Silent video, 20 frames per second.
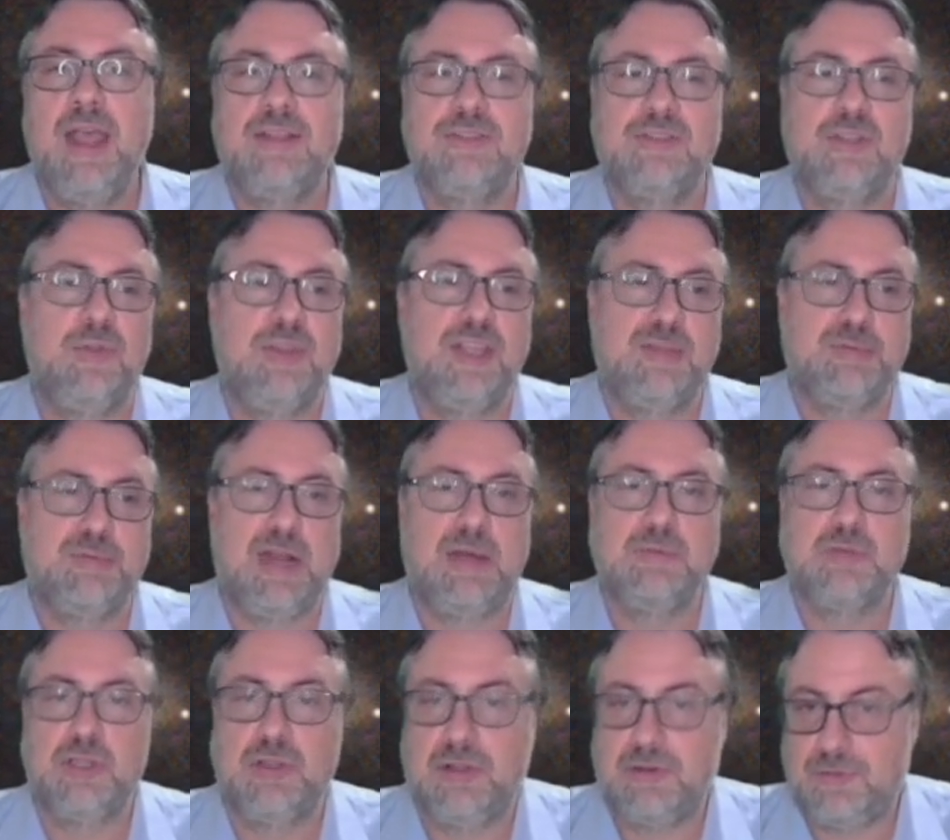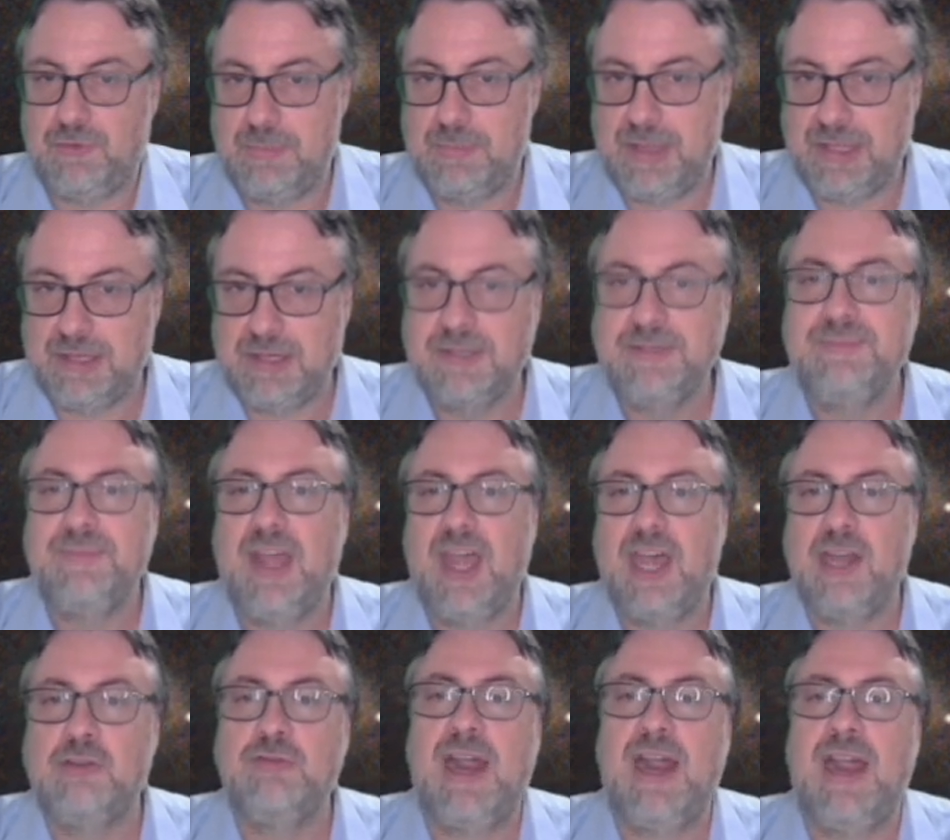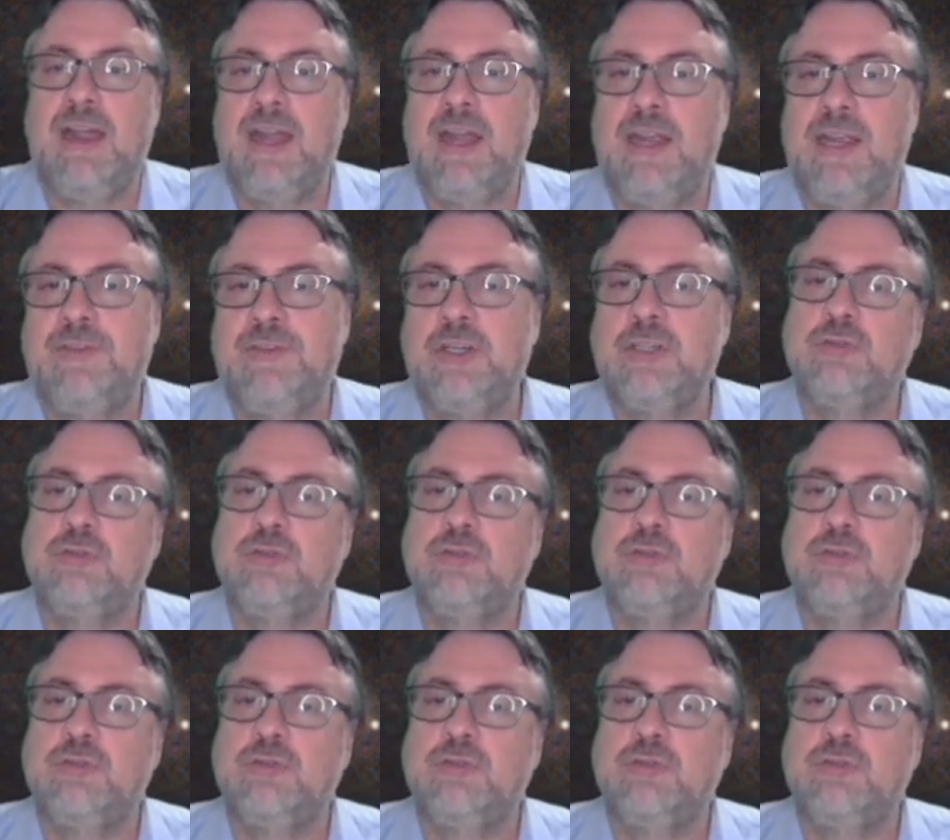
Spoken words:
So this problem should look familiar. A driver